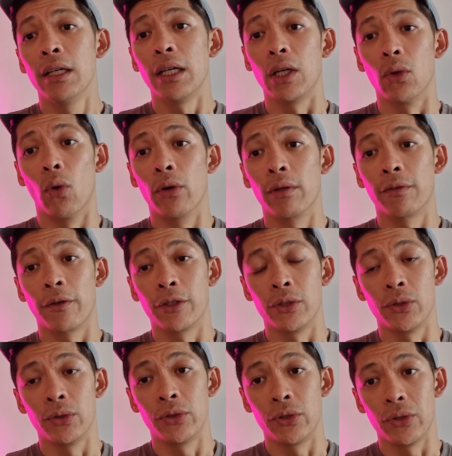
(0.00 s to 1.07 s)
in order for
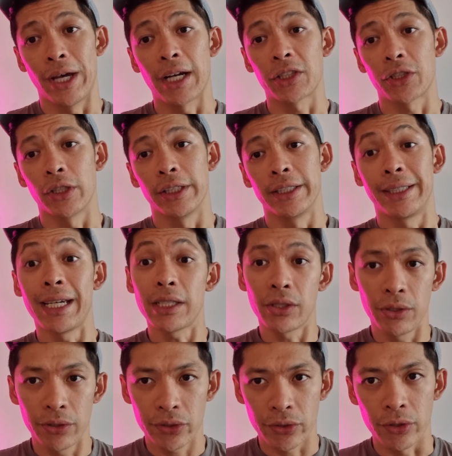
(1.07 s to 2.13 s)
you to actually get
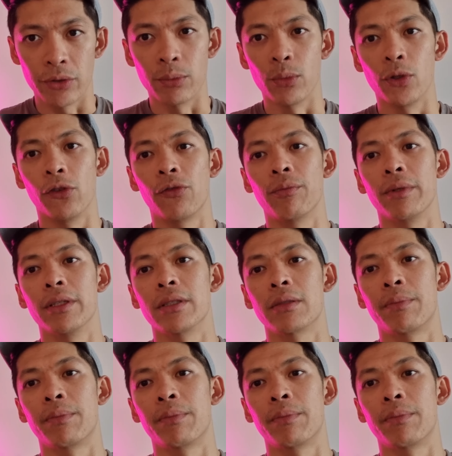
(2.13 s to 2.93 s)
used to the movements,